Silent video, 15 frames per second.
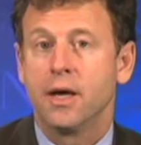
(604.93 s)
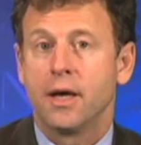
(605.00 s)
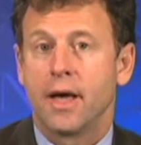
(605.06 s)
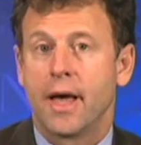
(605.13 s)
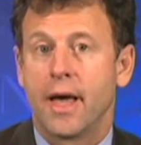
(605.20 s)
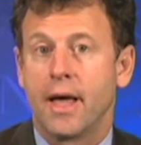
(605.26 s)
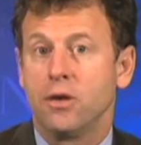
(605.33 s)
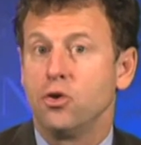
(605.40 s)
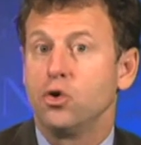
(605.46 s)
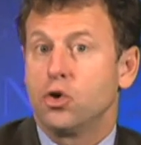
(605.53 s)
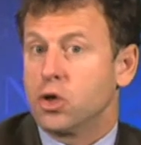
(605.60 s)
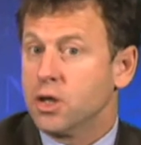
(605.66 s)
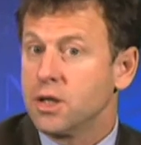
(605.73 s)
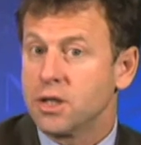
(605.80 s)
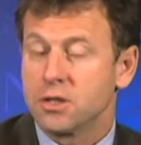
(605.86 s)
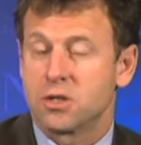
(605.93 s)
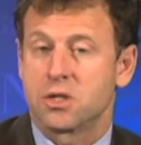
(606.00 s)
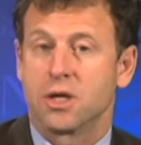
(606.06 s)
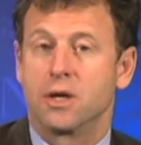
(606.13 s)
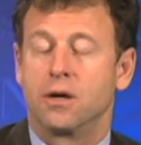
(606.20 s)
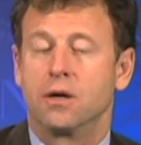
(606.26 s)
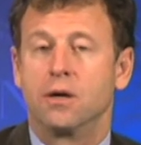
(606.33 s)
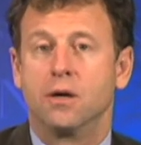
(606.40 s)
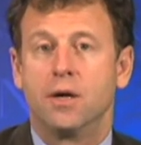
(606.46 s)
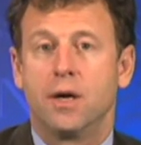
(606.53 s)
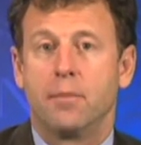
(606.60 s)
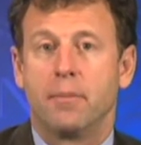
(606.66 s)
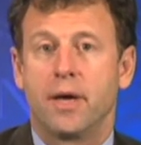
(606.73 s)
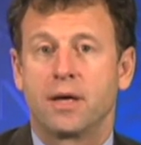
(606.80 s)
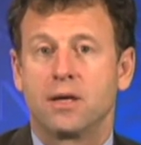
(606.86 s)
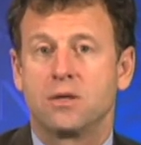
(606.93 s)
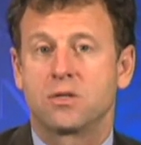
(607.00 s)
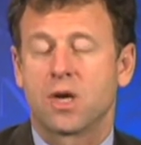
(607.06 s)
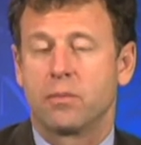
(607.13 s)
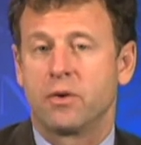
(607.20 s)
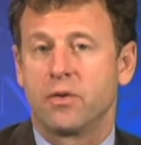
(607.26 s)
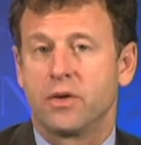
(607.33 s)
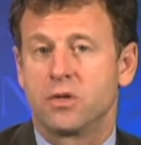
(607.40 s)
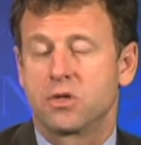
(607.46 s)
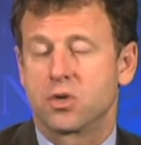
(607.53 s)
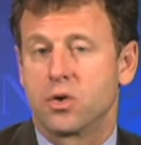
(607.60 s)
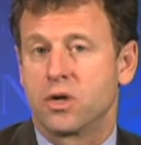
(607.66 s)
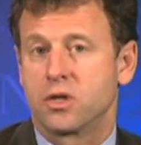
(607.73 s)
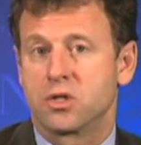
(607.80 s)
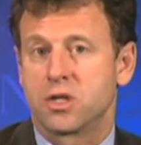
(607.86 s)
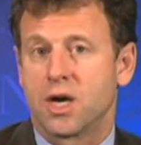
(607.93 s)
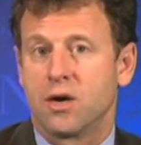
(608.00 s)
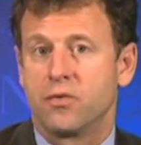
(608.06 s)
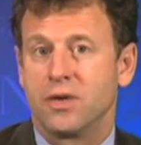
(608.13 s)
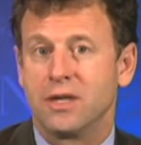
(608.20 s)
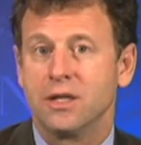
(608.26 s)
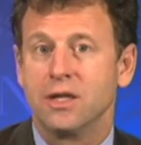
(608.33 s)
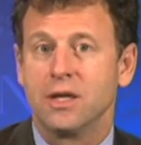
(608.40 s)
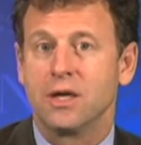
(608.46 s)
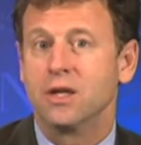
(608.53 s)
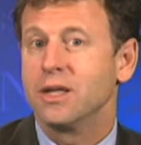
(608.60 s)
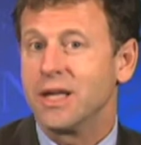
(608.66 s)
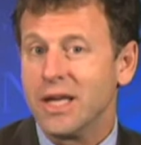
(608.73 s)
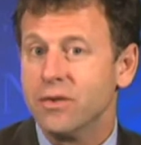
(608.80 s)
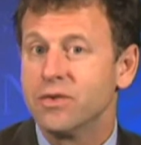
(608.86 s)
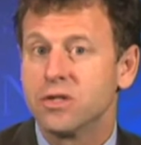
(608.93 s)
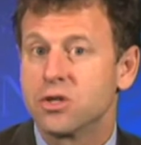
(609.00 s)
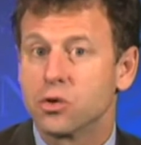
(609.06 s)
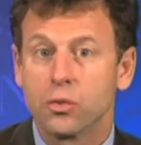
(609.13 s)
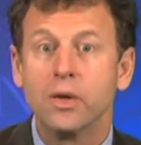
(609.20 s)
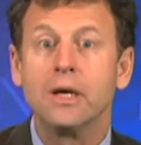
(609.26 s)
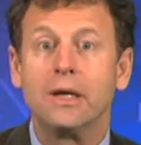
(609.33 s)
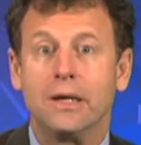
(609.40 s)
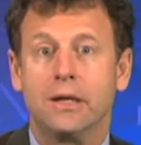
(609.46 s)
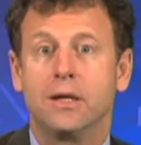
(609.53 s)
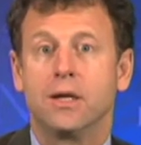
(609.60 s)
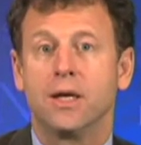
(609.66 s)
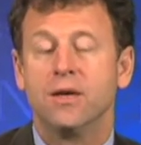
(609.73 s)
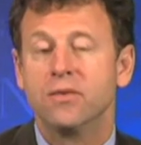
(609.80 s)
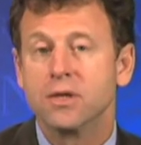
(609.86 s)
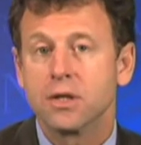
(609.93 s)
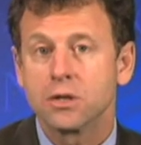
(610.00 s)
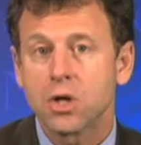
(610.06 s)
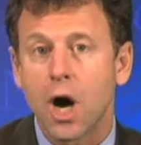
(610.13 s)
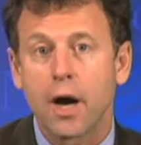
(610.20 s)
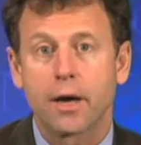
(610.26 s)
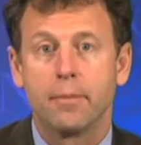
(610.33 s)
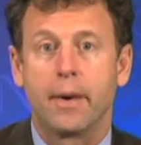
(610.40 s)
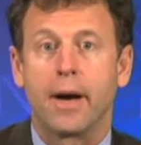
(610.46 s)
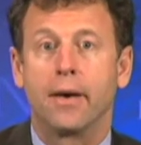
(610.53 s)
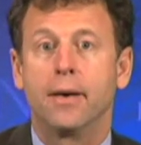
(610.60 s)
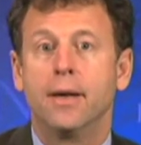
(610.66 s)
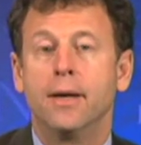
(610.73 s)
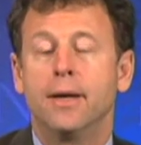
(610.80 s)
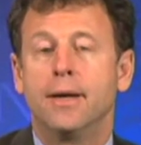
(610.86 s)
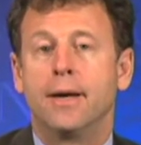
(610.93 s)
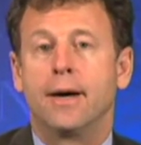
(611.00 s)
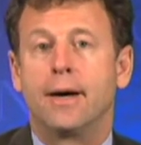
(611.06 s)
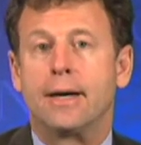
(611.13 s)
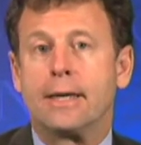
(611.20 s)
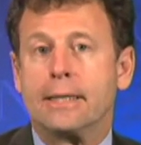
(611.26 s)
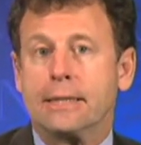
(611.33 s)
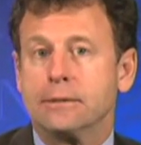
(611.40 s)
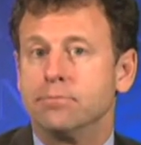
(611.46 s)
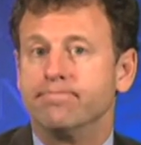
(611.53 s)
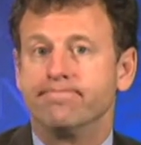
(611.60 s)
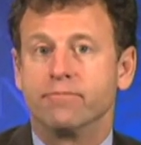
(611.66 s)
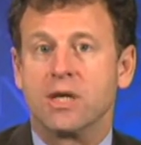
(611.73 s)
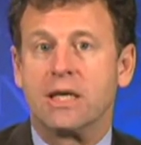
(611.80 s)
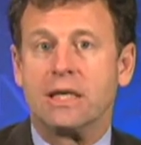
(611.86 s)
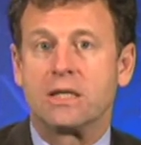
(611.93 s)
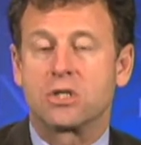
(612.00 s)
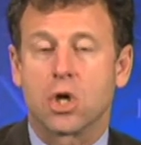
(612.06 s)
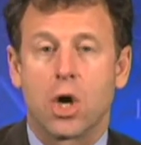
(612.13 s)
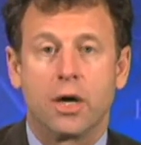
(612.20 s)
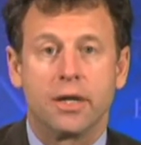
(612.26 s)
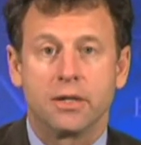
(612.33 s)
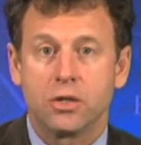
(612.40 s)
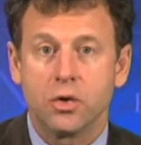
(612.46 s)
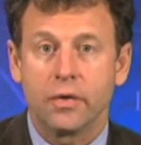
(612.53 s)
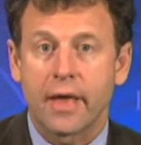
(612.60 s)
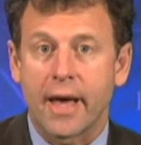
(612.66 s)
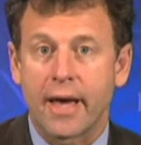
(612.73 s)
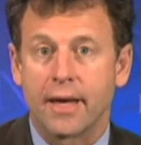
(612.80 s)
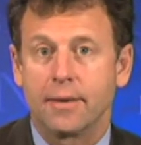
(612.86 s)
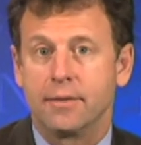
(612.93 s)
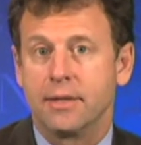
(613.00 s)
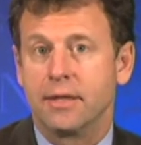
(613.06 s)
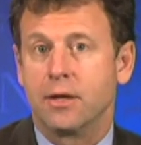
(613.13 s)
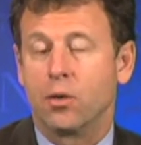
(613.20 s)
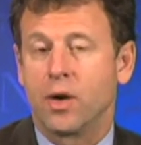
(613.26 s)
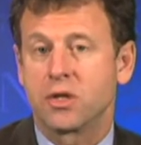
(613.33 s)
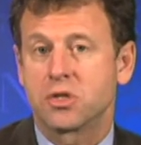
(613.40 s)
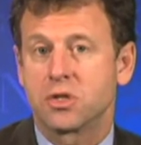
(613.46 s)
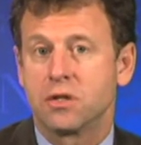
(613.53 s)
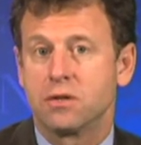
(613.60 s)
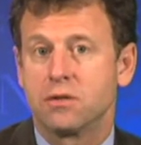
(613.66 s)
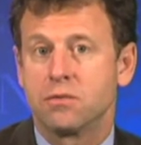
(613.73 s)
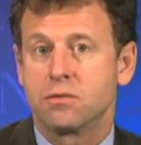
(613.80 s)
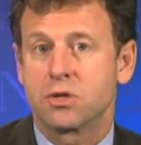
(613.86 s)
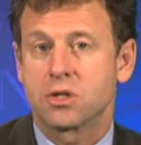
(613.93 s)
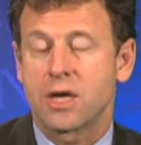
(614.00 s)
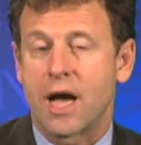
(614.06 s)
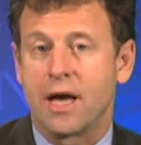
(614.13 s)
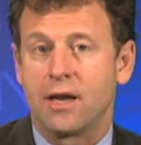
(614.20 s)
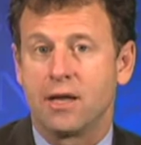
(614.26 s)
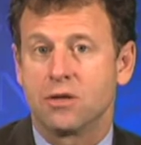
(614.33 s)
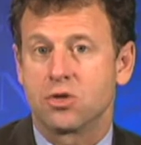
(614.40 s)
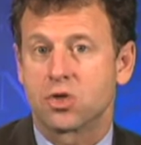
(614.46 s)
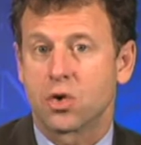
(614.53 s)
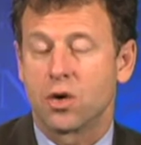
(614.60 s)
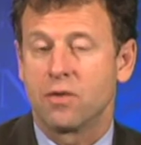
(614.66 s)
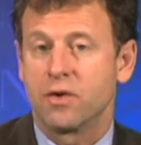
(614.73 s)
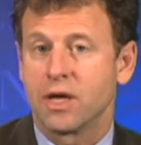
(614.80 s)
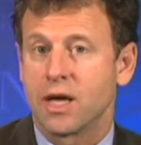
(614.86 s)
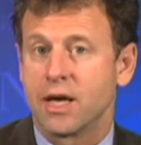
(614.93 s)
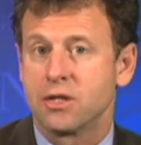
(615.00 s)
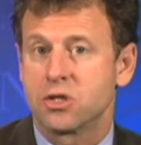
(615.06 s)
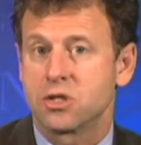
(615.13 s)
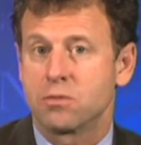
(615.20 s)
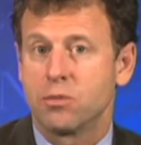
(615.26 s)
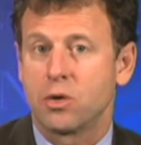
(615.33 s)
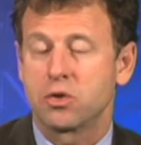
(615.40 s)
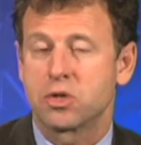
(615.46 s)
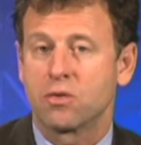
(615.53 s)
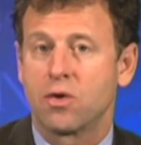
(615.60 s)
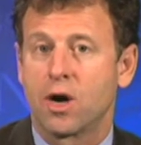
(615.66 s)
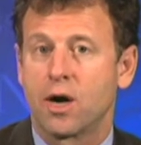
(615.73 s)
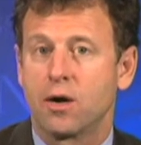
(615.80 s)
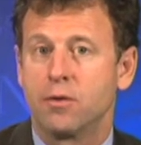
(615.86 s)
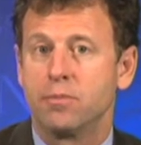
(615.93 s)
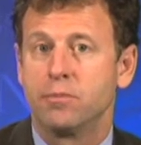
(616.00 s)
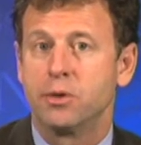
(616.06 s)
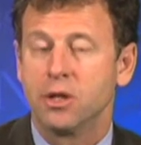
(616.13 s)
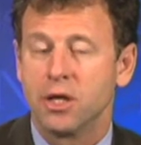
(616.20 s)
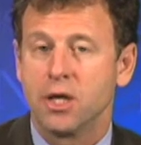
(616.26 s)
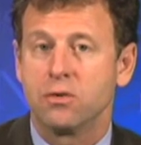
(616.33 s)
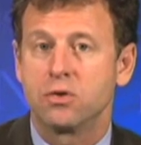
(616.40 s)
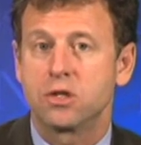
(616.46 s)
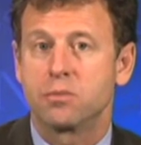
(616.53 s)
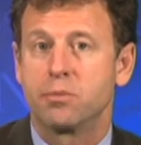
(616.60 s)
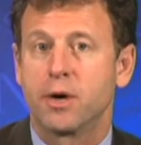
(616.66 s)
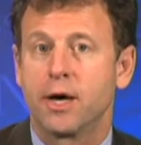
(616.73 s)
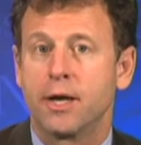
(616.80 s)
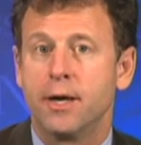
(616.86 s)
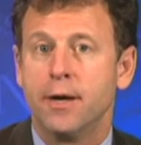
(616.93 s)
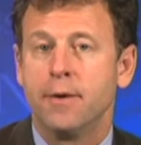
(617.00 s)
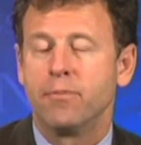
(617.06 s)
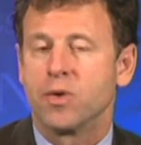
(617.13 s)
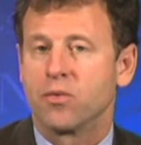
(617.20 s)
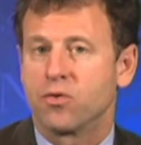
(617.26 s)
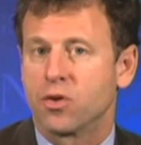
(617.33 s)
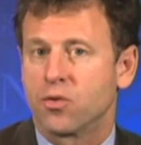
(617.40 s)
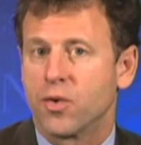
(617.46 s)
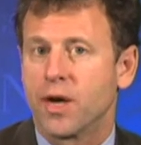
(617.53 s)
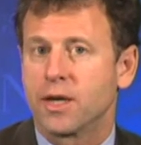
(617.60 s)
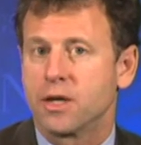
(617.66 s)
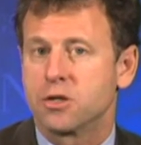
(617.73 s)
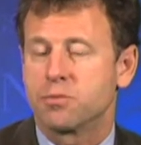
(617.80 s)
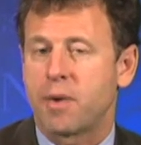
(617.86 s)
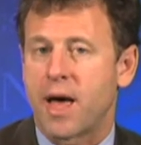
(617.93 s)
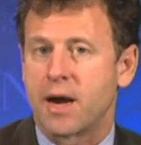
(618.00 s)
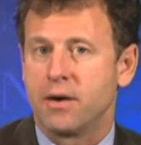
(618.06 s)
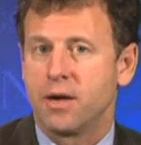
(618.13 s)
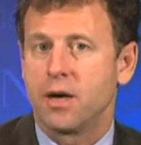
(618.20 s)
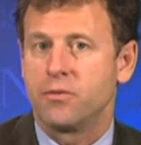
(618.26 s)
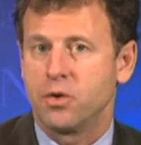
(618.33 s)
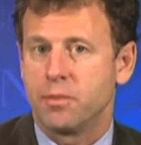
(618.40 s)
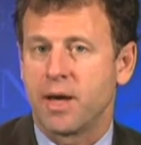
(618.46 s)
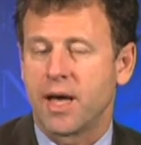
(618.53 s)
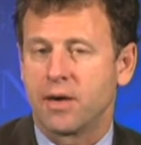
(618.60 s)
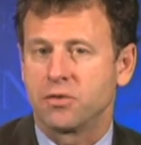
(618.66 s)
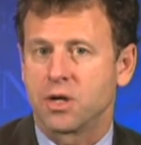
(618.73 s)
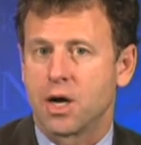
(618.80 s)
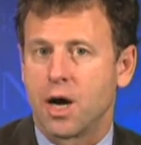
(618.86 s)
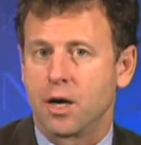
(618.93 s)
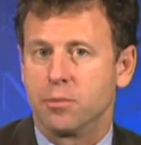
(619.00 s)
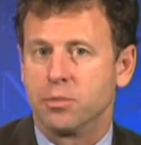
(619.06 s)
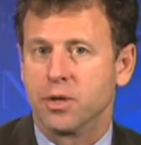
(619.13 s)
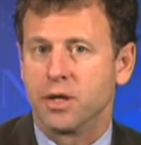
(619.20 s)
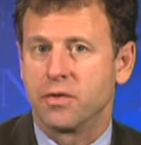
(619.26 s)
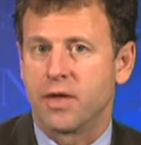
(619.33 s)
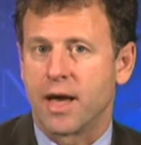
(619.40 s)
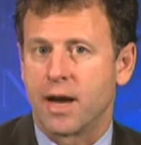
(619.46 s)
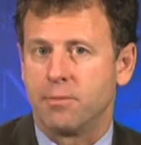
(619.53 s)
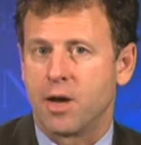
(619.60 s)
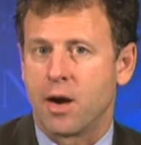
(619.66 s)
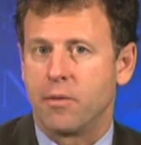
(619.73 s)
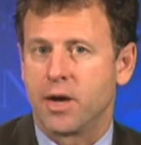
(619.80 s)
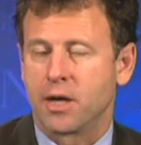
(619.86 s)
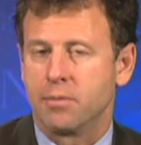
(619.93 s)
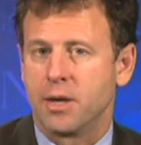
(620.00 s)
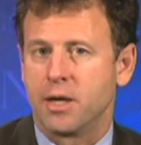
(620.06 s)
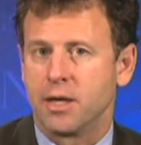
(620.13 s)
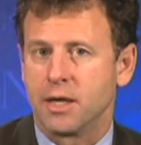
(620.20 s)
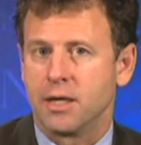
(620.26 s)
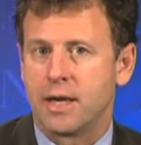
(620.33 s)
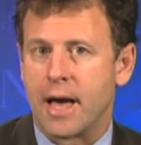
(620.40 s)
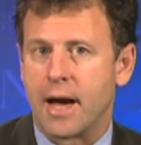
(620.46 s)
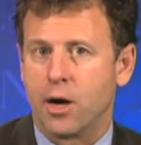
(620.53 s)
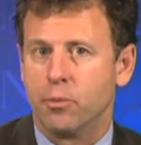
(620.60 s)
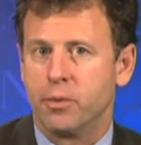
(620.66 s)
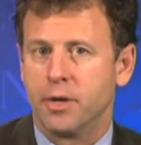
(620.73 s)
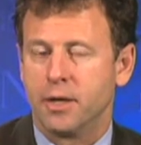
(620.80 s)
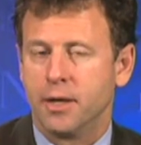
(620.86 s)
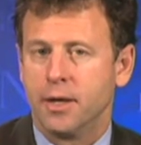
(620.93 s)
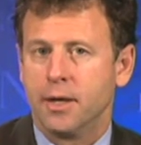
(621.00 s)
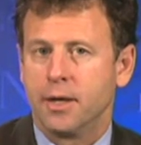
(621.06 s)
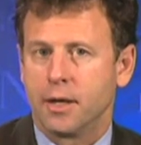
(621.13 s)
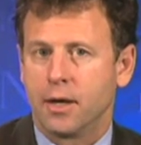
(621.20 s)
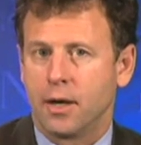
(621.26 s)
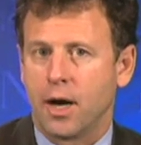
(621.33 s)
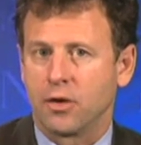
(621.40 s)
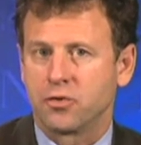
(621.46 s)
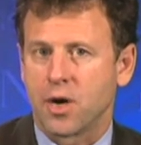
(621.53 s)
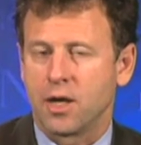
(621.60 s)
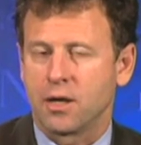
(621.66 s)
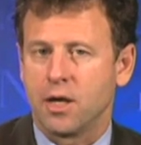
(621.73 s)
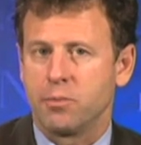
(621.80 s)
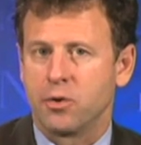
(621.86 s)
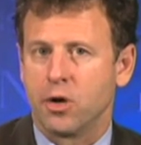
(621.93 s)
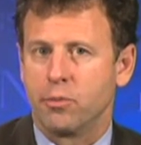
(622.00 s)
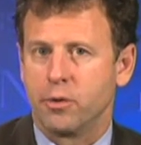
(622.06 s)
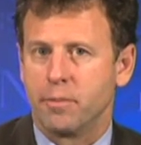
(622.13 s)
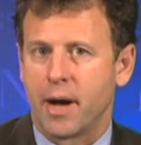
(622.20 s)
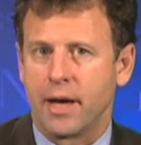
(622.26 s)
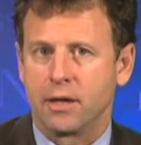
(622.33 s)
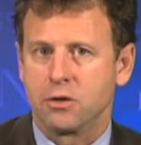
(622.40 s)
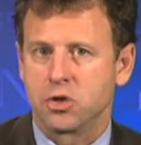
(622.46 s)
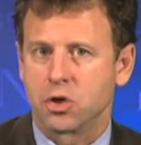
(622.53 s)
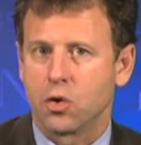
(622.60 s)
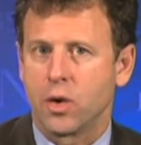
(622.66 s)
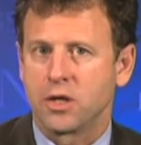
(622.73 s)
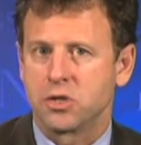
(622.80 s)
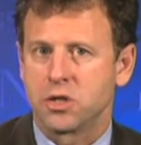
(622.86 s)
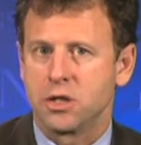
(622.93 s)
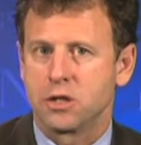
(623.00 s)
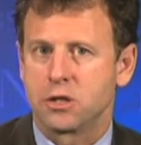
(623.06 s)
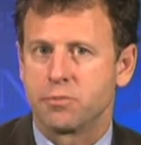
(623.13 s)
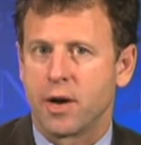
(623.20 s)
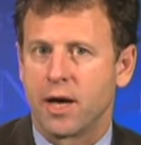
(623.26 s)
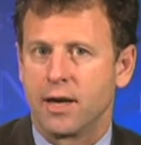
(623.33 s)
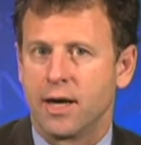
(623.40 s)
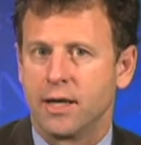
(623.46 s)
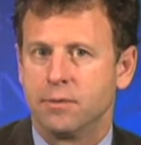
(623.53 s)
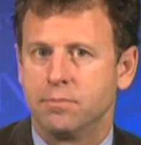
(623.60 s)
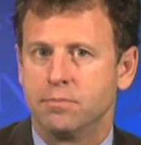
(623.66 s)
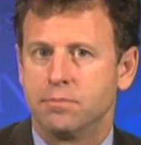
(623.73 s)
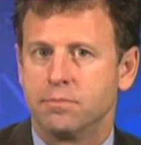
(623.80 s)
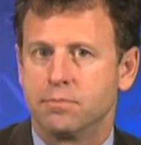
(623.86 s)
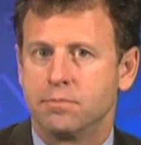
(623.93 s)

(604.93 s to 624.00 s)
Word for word: And you could consider making some of this sort of stuff illegal even to read, even to talk about. Um, it's hard to do that in a Western society. It's sort of against most of our beliefs, but if the threat gets bad enough, you may have to contemplate that. I'm not recommending it now, but uh, I'll try to keep an open mind because your question is spot on.